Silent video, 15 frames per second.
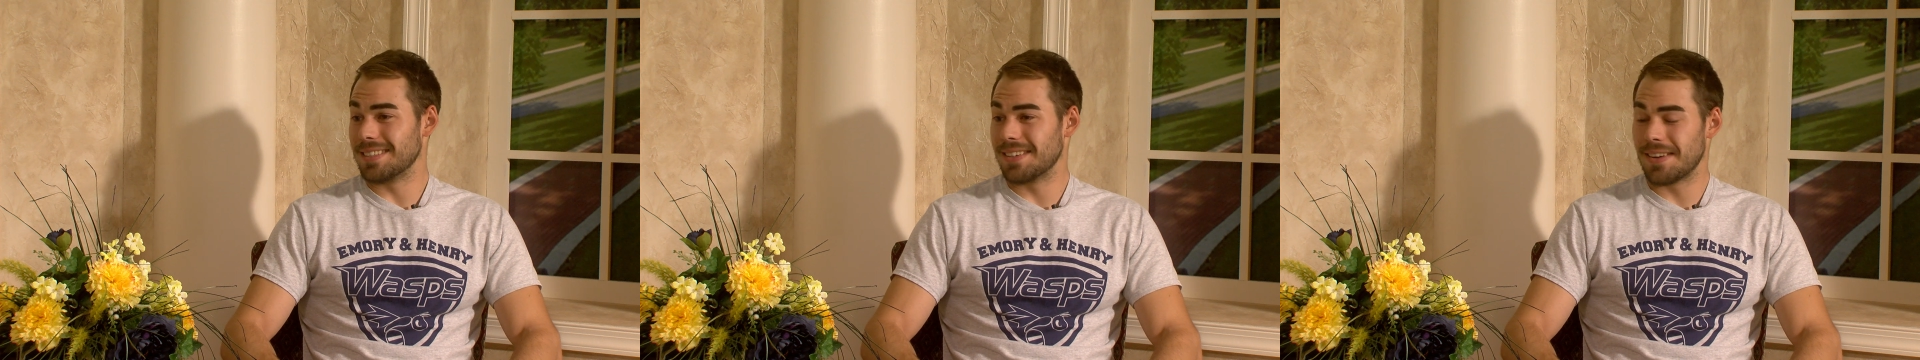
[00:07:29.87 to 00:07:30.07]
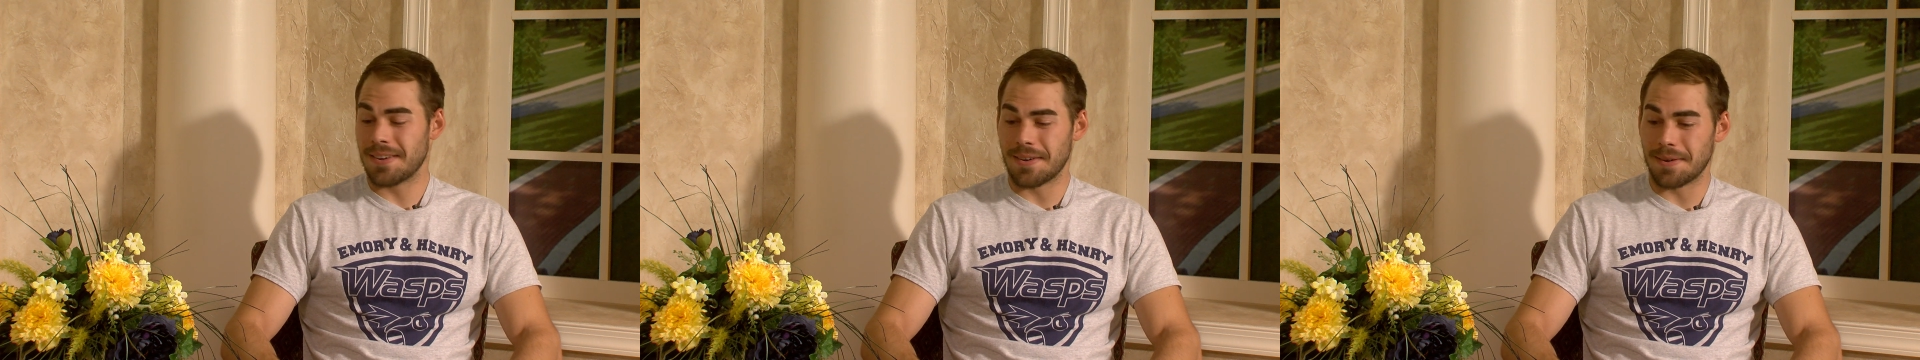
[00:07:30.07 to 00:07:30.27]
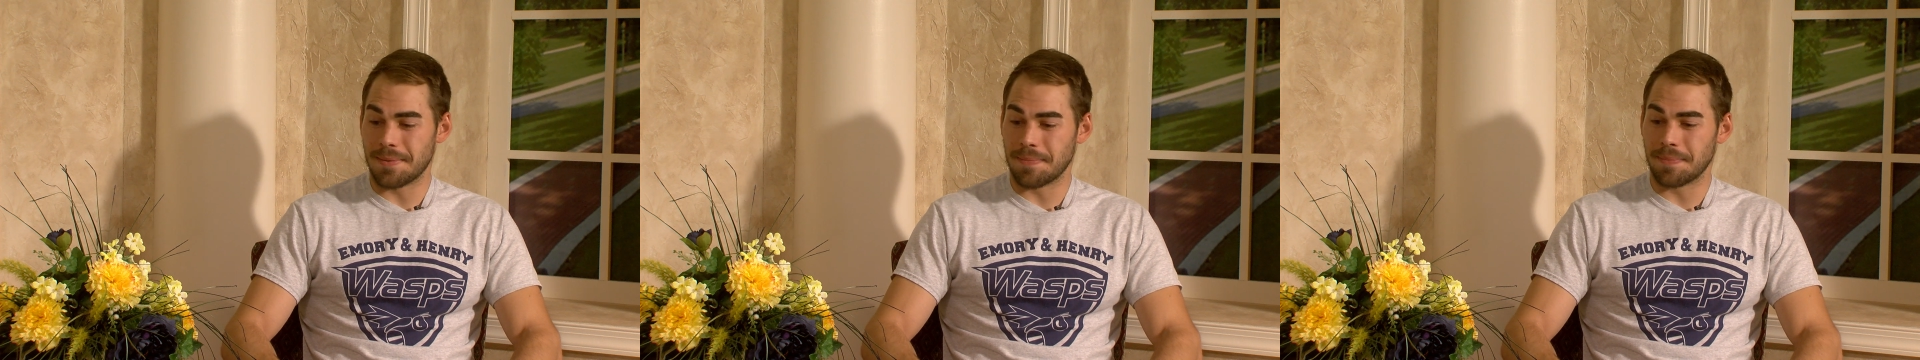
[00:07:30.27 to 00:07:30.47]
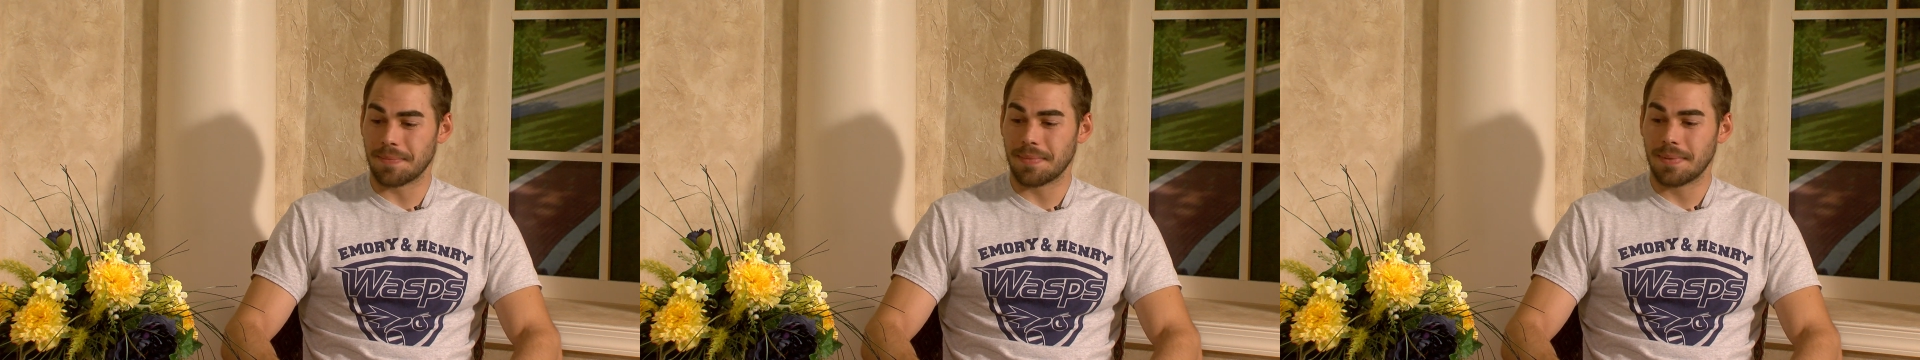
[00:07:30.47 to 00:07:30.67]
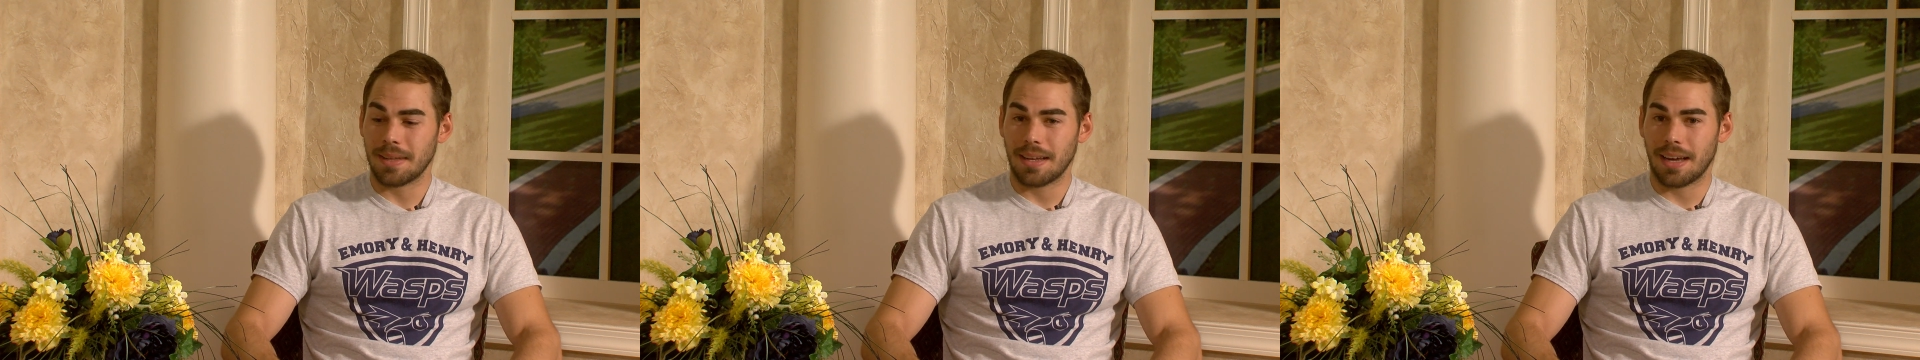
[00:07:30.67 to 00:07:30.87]

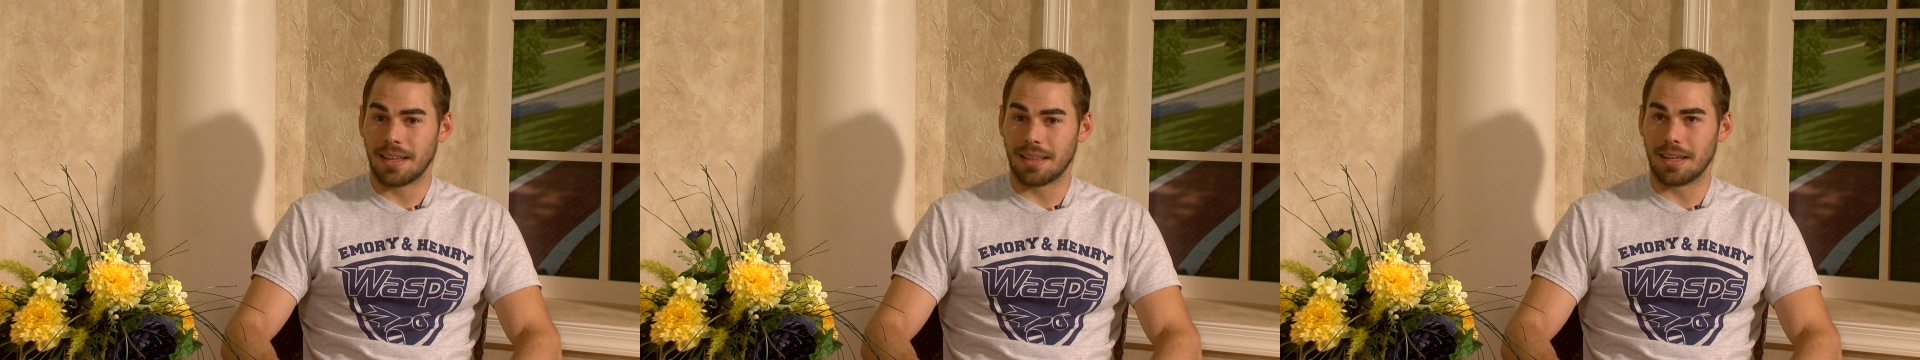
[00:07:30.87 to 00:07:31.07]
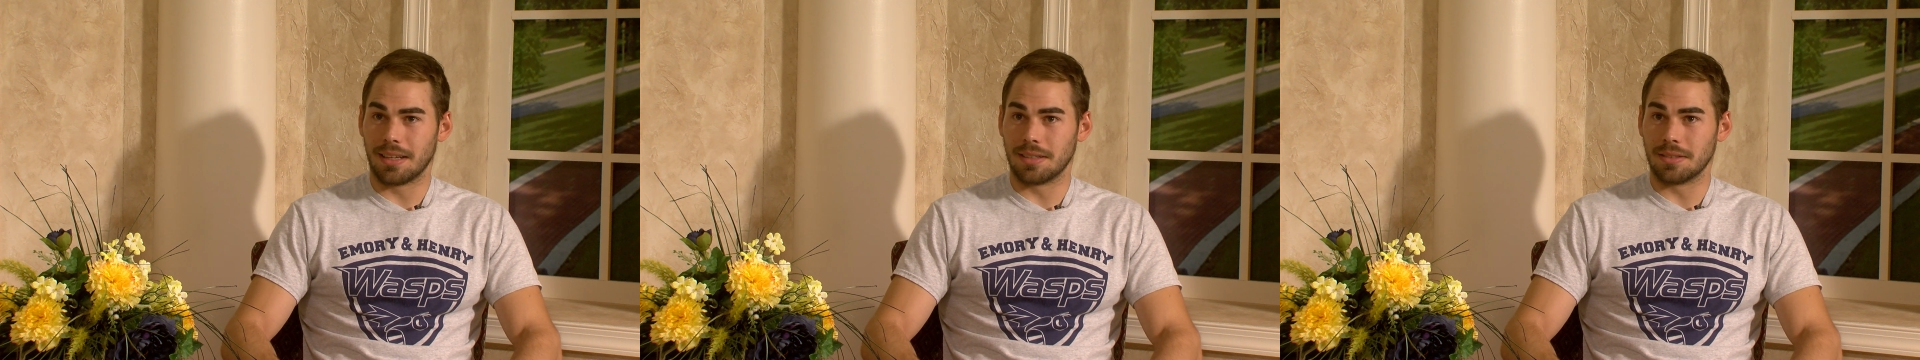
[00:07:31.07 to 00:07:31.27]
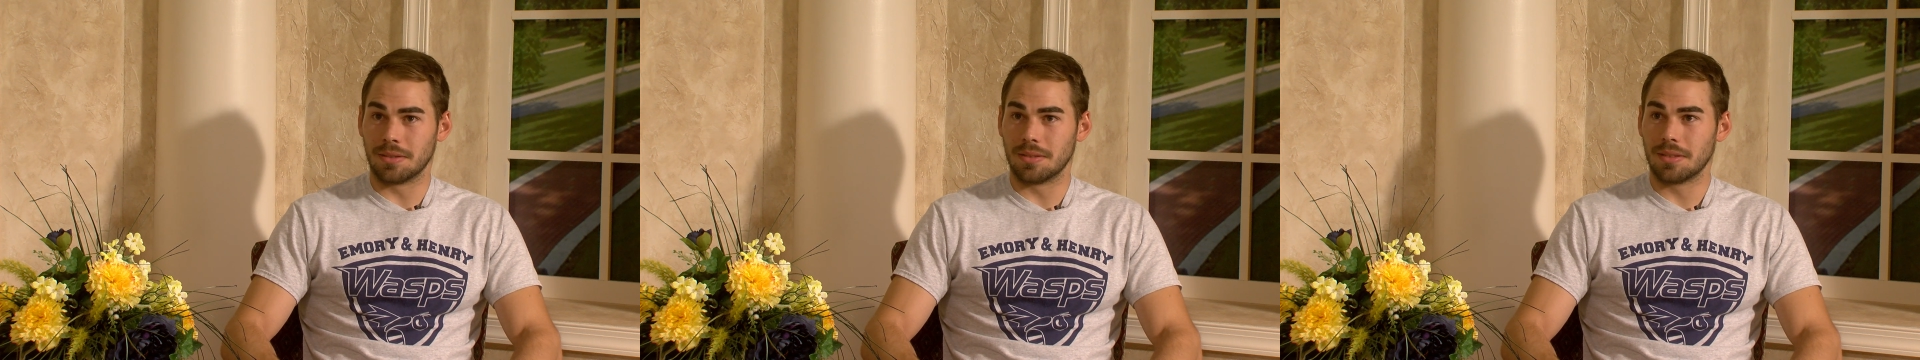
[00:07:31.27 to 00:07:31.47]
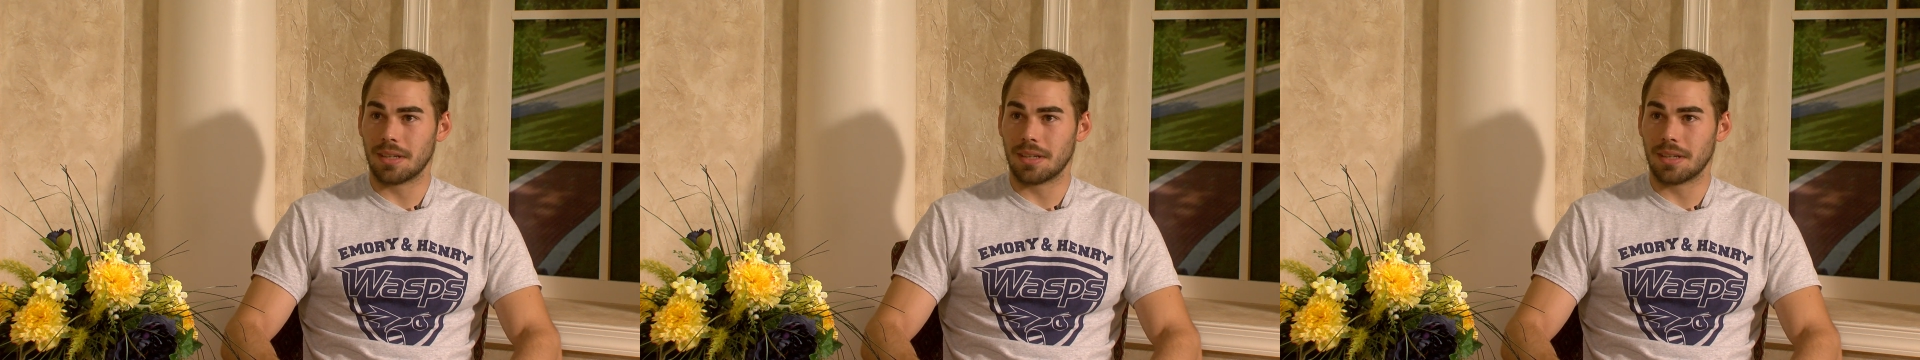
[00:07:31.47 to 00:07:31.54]
And then